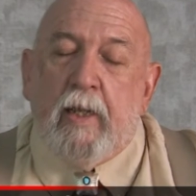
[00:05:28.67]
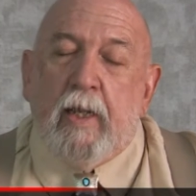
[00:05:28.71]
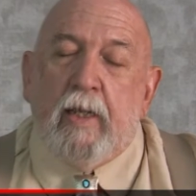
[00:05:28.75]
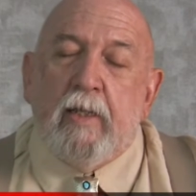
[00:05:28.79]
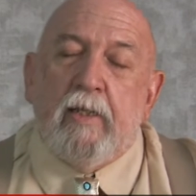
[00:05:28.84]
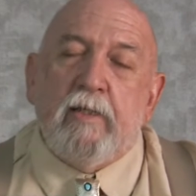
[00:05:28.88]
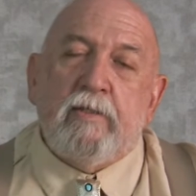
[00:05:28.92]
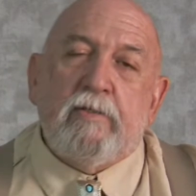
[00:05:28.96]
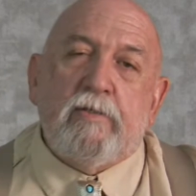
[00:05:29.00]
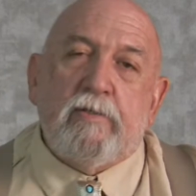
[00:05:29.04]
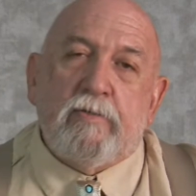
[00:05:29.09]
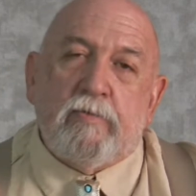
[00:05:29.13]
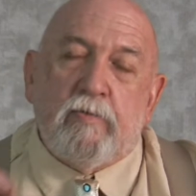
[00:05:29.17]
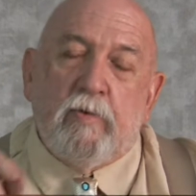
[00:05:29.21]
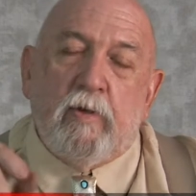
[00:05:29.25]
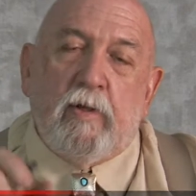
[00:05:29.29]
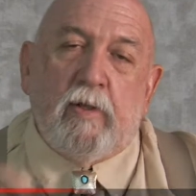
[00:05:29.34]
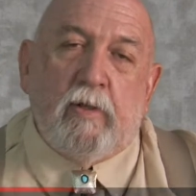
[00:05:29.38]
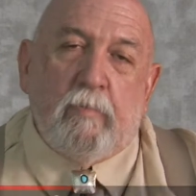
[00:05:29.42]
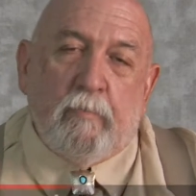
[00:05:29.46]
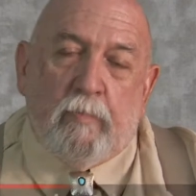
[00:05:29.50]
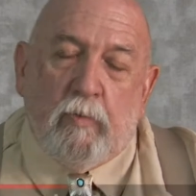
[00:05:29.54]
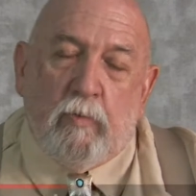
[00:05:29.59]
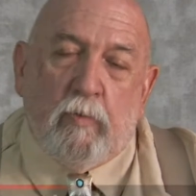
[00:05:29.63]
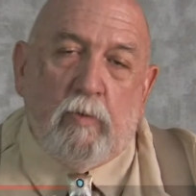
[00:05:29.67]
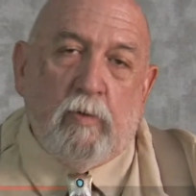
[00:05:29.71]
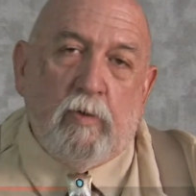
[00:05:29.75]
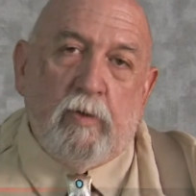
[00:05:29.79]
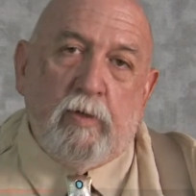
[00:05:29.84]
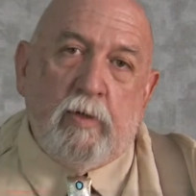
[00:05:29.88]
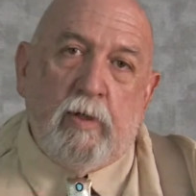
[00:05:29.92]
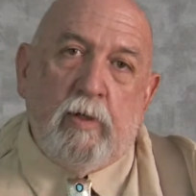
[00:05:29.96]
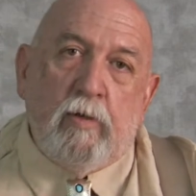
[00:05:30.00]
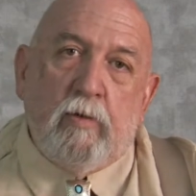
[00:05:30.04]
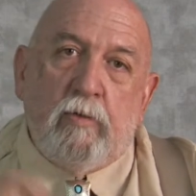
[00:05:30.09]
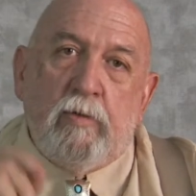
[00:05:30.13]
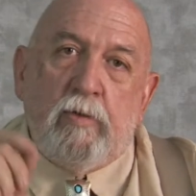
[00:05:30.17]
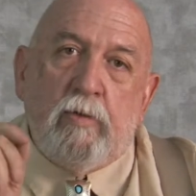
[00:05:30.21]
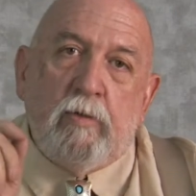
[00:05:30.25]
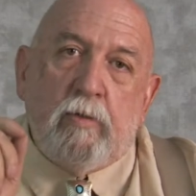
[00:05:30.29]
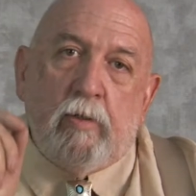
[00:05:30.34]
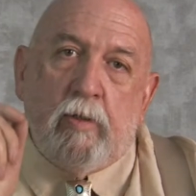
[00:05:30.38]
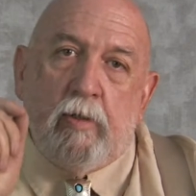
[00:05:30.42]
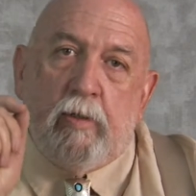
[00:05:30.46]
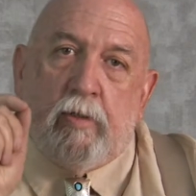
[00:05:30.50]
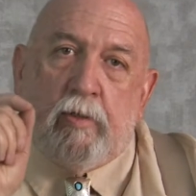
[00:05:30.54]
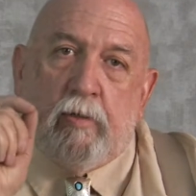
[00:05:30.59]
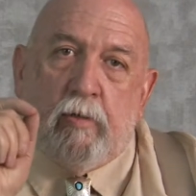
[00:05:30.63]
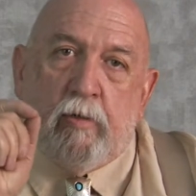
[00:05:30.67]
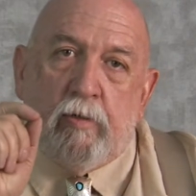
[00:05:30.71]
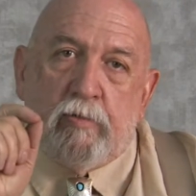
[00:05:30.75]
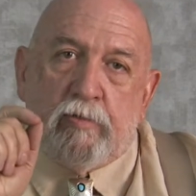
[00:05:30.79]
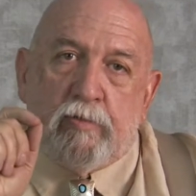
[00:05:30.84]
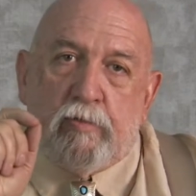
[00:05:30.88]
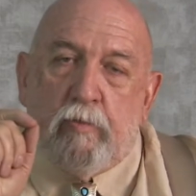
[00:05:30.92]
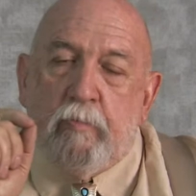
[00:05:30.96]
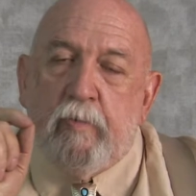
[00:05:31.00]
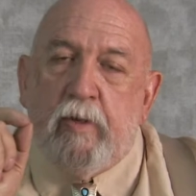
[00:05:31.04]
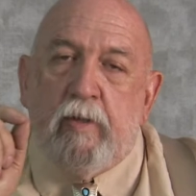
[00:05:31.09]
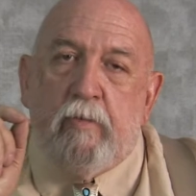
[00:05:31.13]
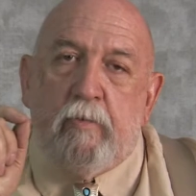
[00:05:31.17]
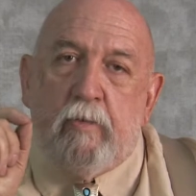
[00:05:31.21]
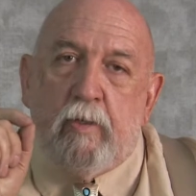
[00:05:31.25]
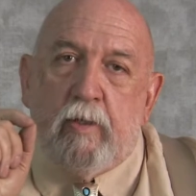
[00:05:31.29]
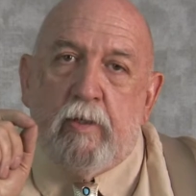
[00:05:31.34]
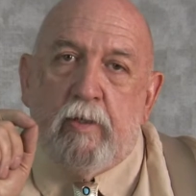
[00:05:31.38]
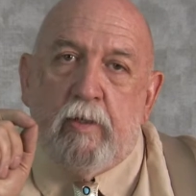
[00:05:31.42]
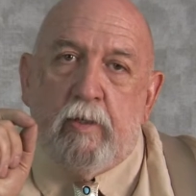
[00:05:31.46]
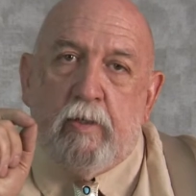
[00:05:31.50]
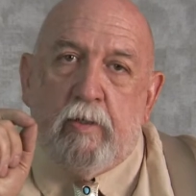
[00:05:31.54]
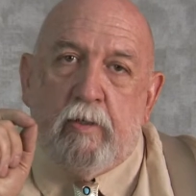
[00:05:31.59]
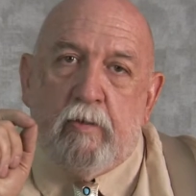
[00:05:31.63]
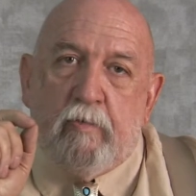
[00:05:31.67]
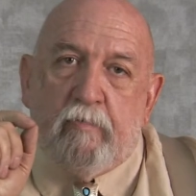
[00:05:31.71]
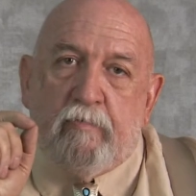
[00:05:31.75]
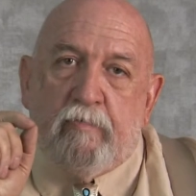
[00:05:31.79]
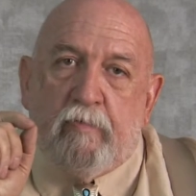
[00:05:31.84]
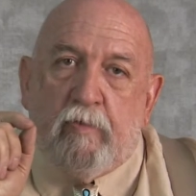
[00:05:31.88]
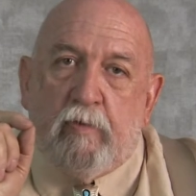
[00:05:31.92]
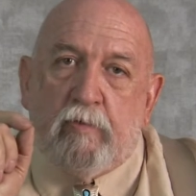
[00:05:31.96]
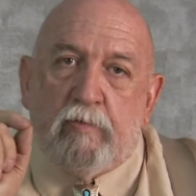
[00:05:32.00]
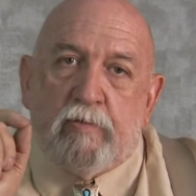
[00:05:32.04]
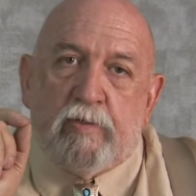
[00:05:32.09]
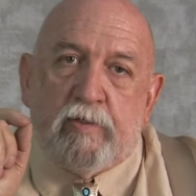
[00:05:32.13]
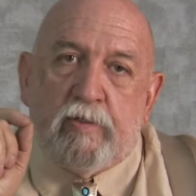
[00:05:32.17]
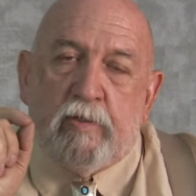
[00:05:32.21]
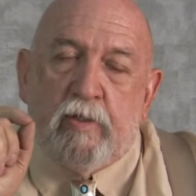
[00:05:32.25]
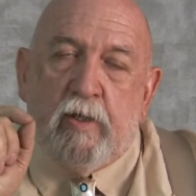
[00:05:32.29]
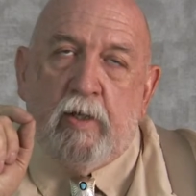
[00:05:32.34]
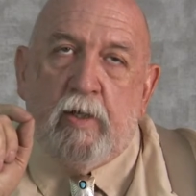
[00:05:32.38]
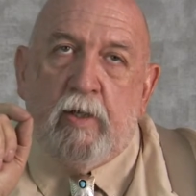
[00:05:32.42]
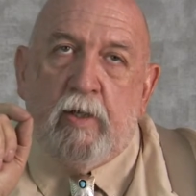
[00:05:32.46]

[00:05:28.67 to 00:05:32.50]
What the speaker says: And this is really important. You know, there are so many folks